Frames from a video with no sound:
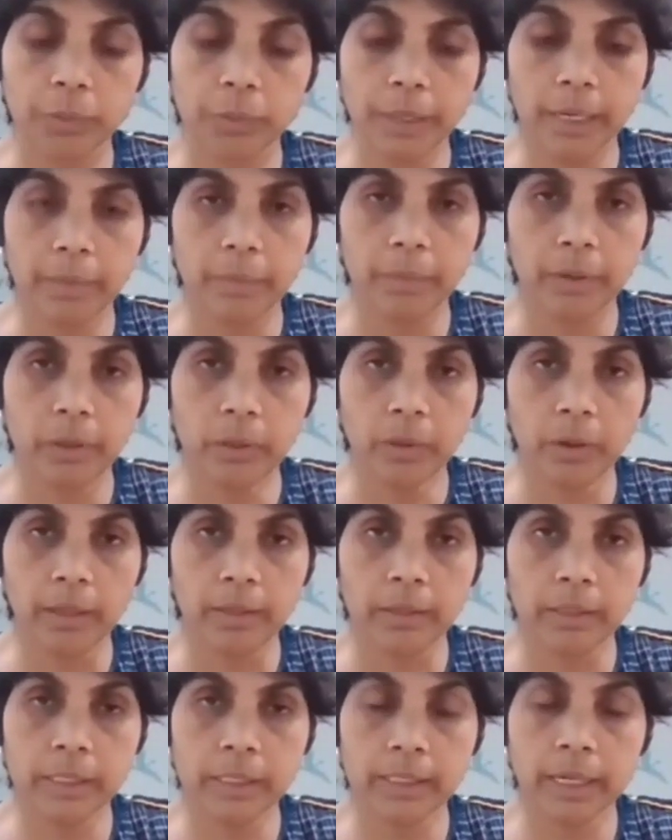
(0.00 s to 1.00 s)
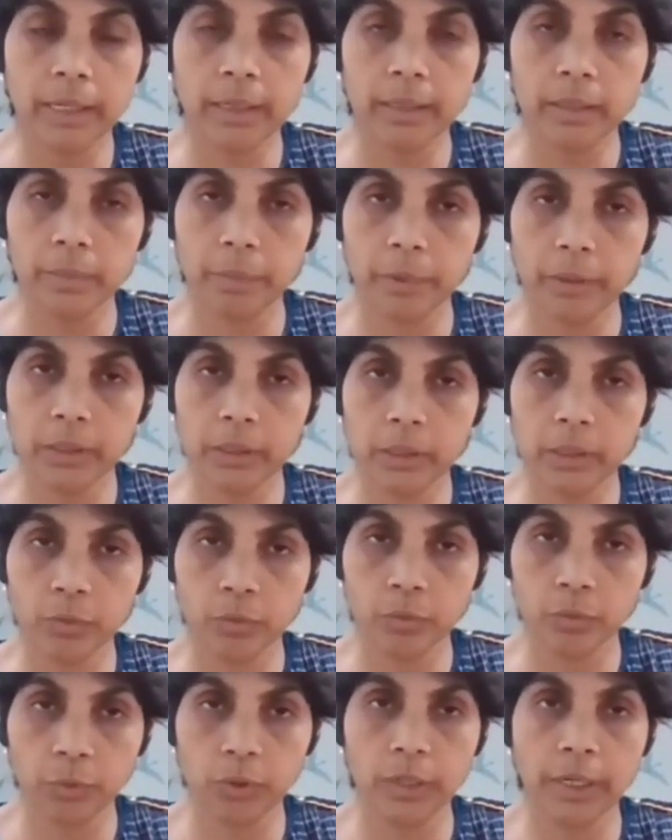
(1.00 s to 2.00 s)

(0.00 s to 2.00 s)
to be able to understand a person